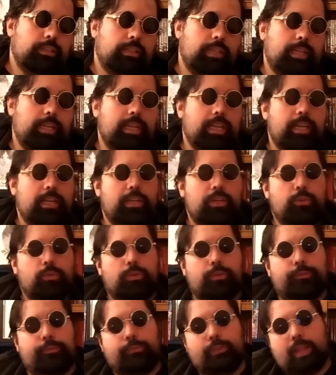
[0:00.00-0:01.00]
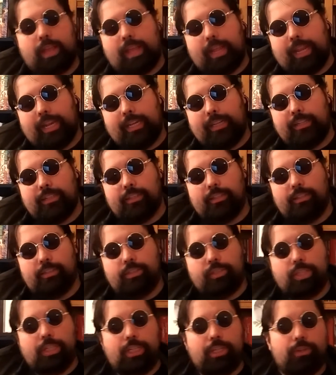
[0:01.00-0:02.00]
They get into a fight.
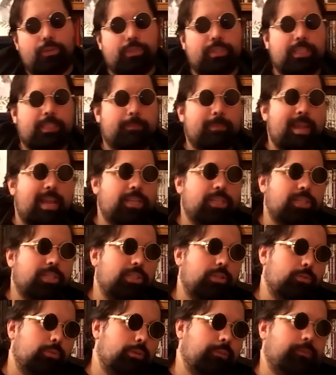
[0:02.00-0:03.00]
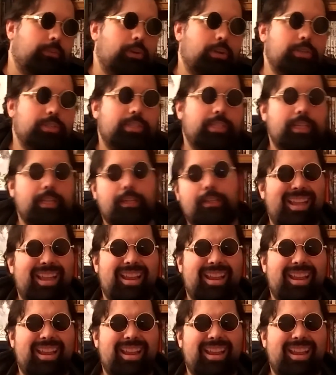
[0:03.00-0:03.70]
She uses magic to reverse it.